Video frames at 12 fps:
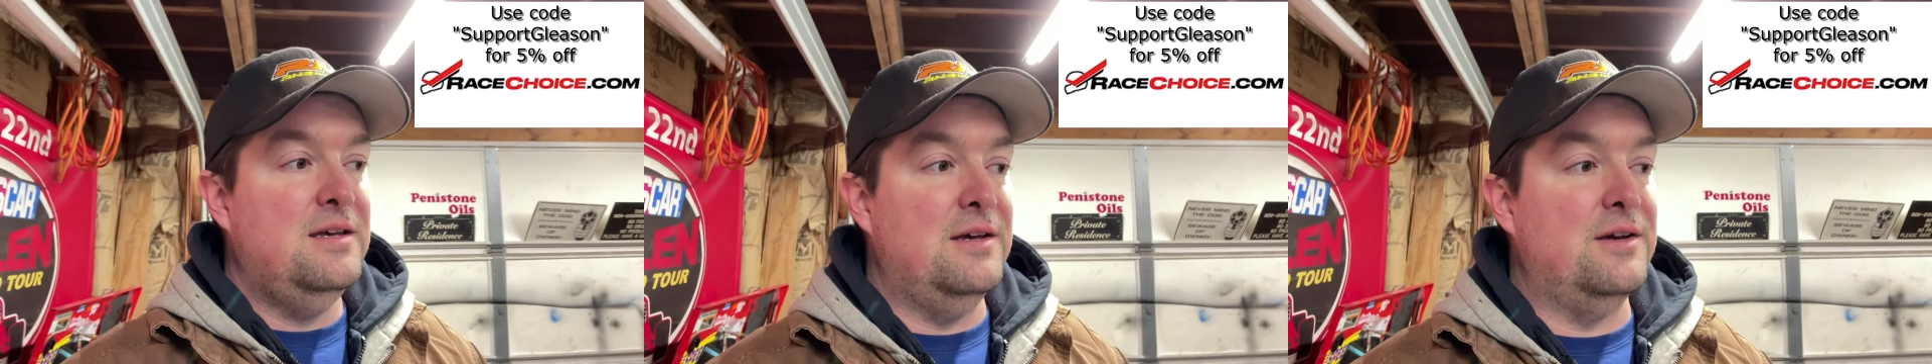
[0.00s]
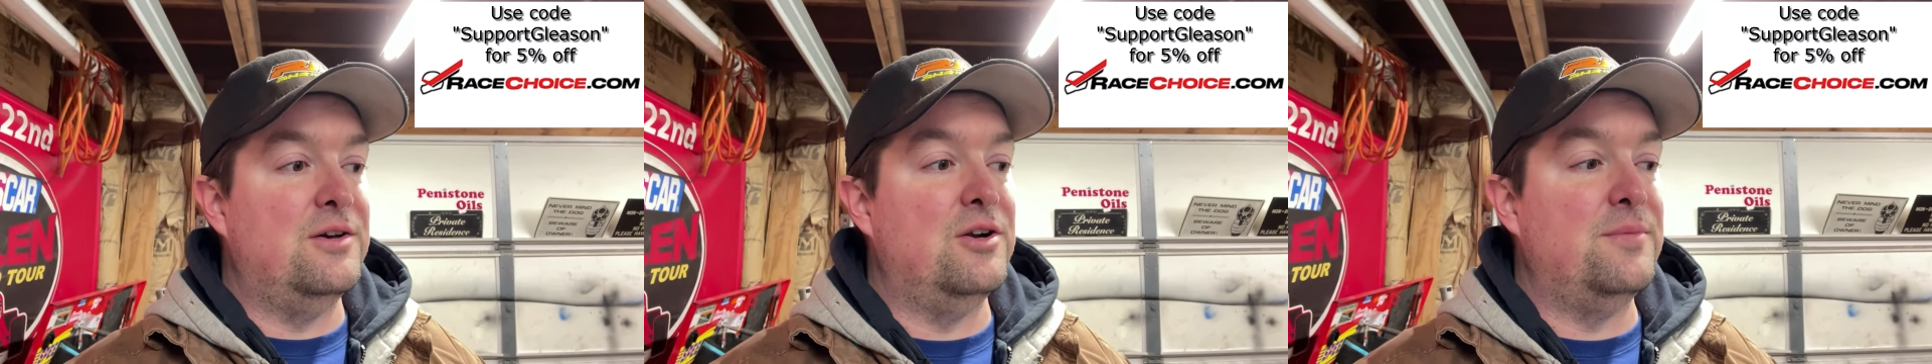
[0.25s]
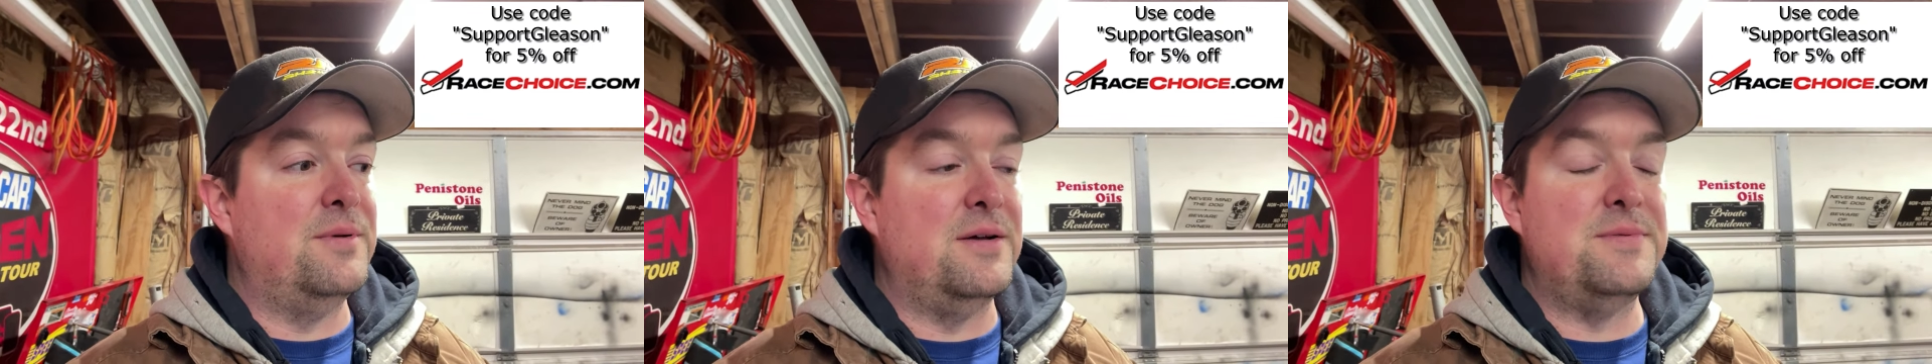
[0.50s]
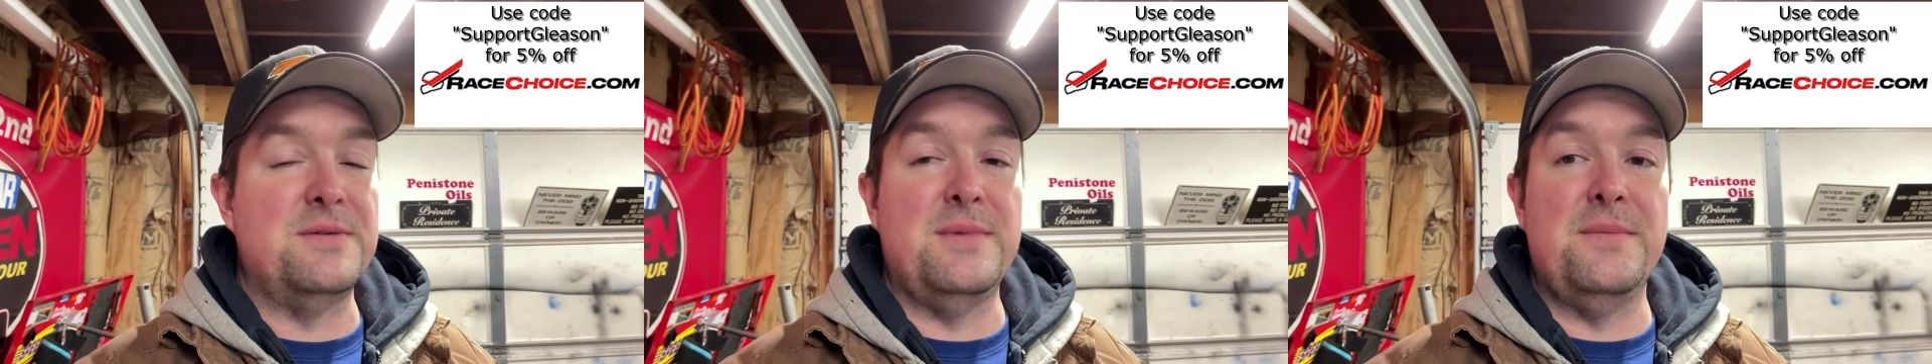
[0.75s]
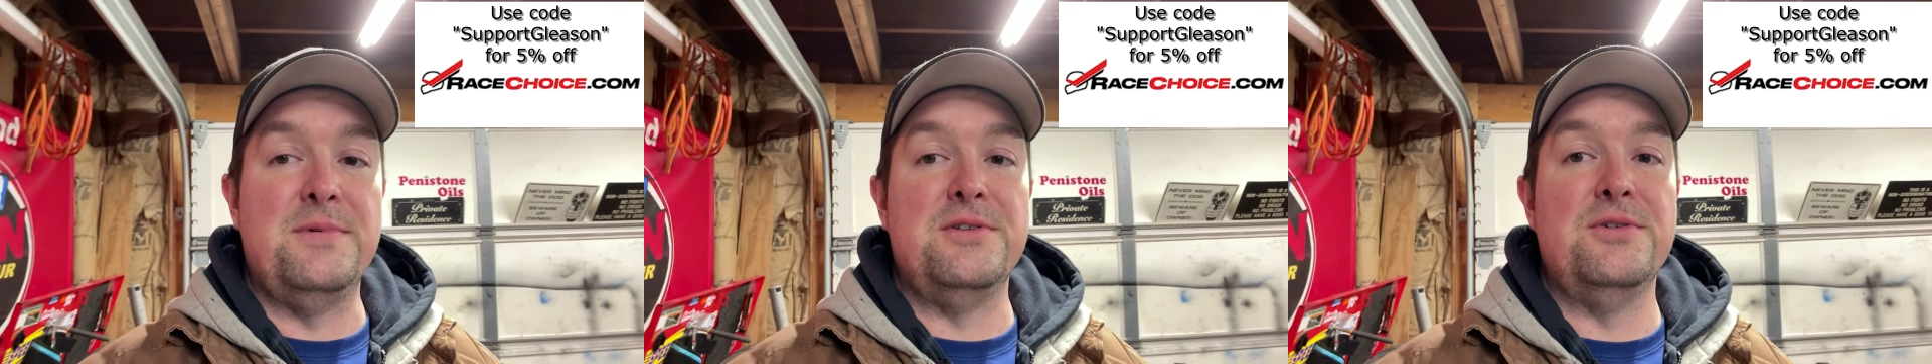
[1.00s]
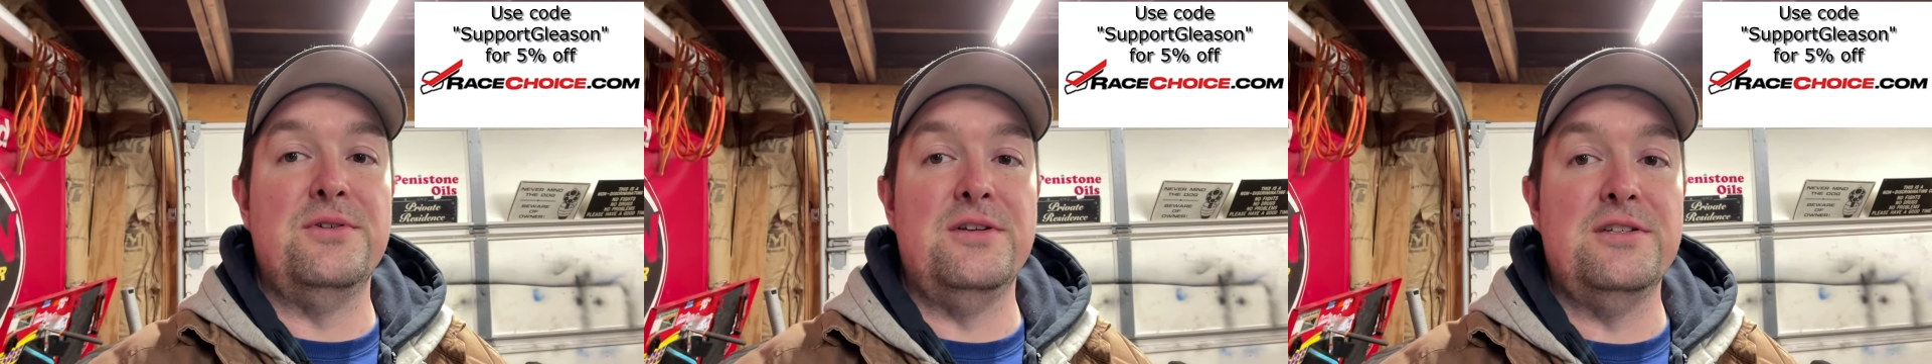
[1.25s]
it could open up some
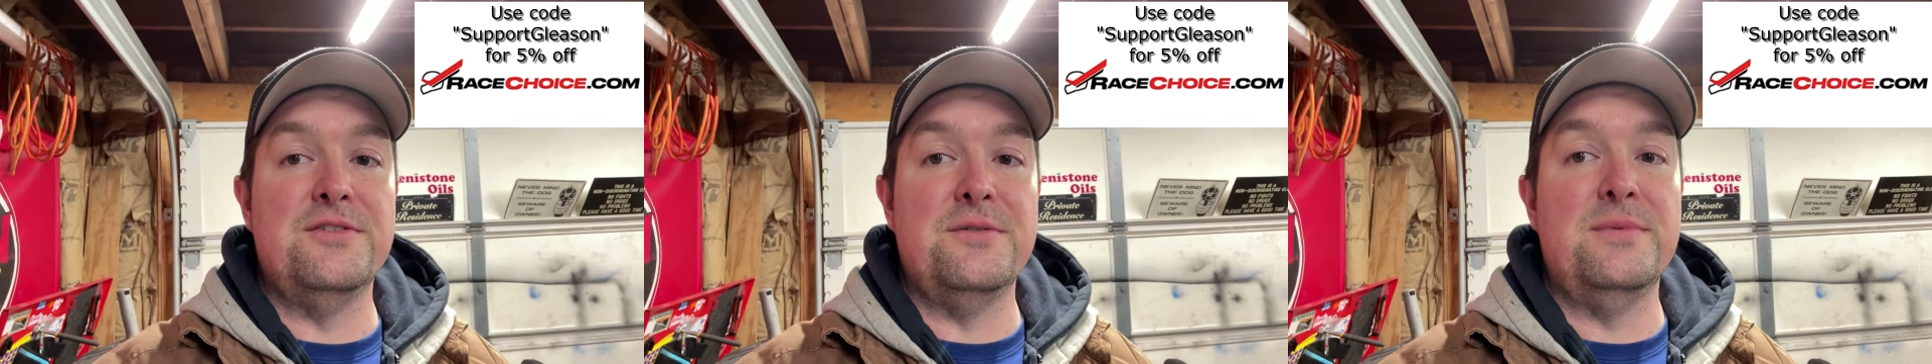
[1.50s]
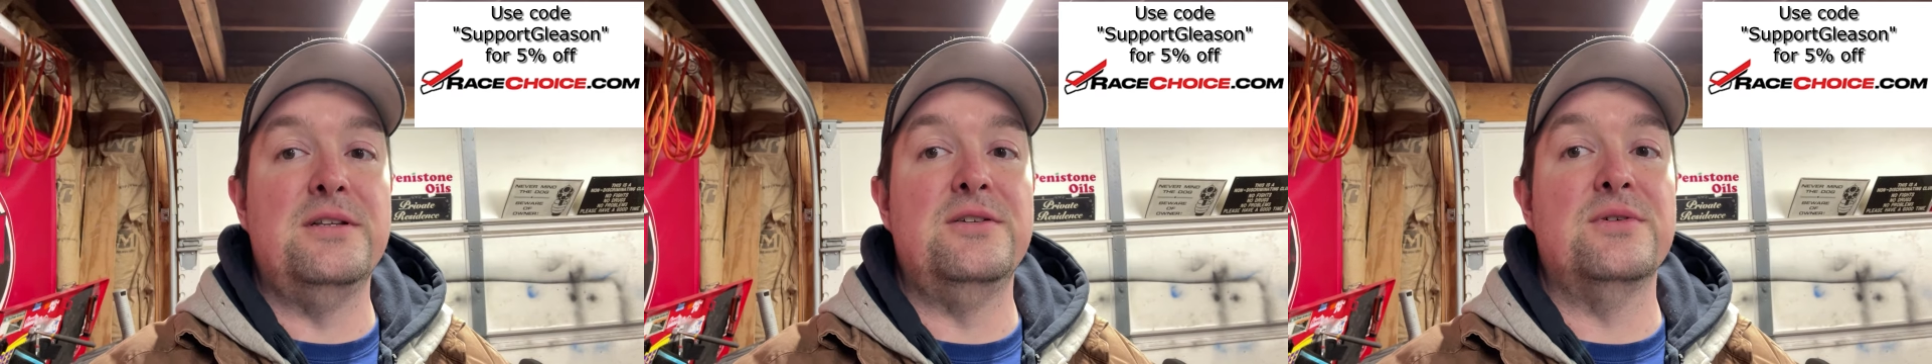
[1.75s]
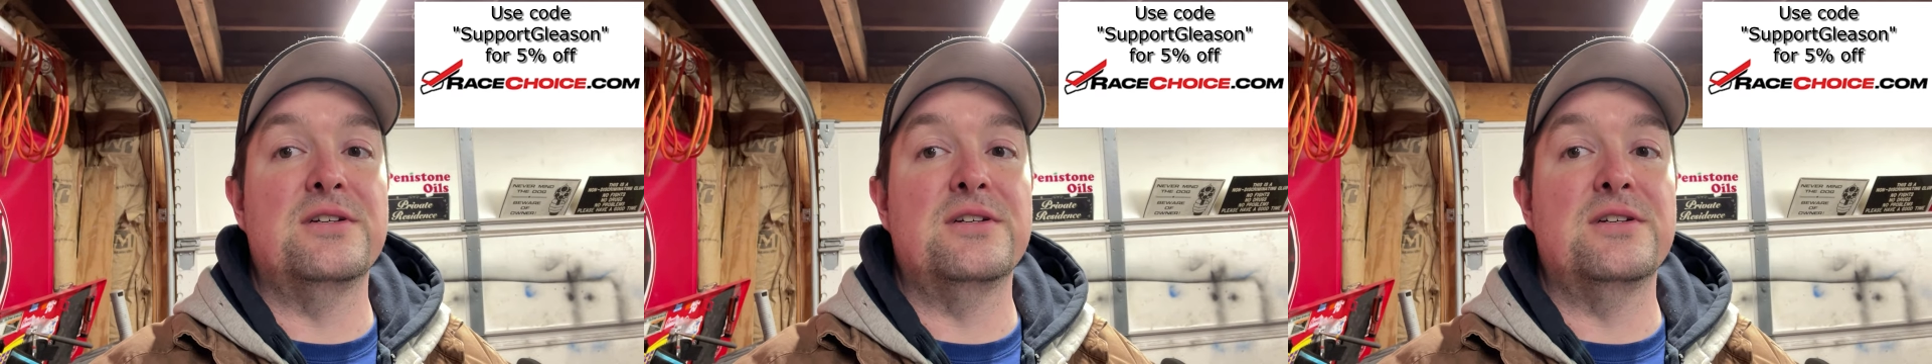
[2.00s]
opportunities for me to